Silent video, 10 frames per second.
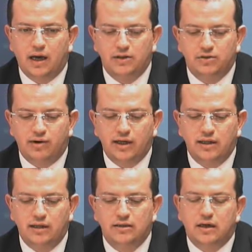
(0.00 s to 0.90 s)
As you
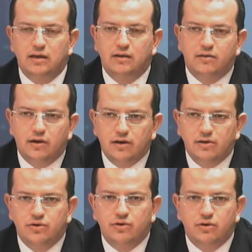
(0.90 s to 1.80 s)
rightly said,
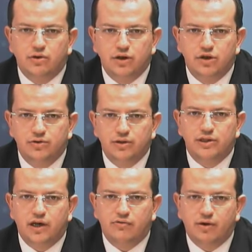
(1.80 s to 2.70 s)
Sukuk
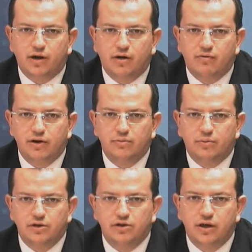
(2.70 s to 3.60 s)
issuance have recovered
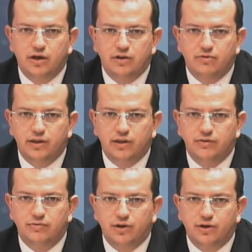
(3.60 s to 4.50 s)
partially in
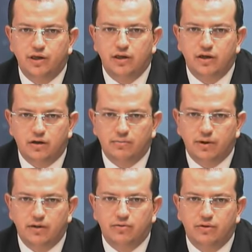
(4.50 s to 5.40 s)
2014
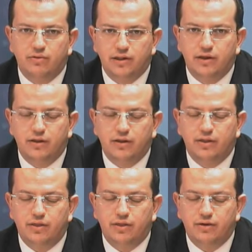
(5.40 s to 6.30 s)
compared with
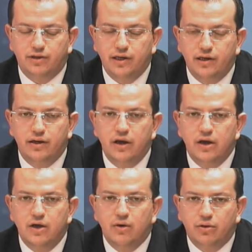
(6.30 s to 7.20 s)
2013,
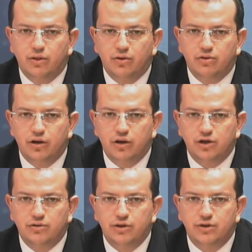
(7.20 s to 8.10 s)
with total
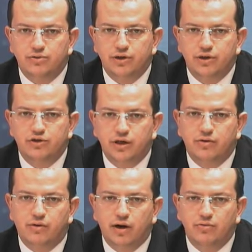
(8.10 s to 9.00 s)
issuance
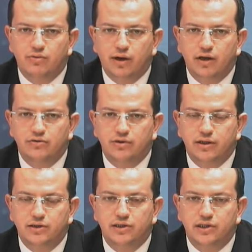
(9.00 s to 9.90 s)
reaching around
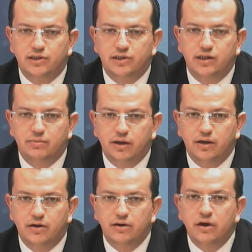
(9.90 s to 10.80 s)
116
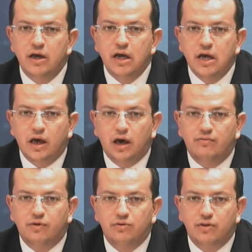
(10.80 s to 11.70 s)
billion.
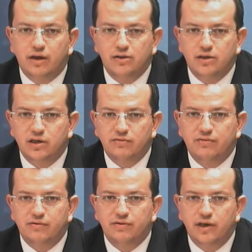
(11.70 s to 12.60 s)
For
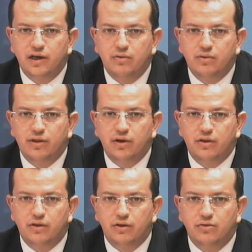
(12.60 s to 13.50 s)
2015, we
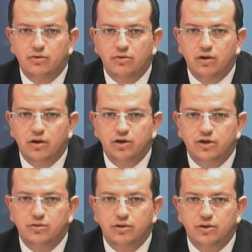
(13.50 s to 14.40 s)
think that the total
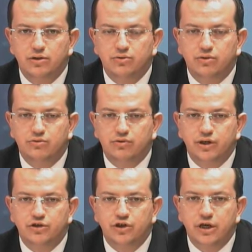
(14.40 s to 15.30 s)
issuance would
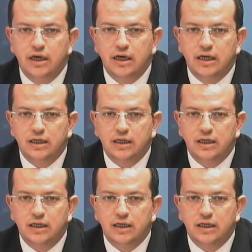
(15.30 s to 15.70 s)
reach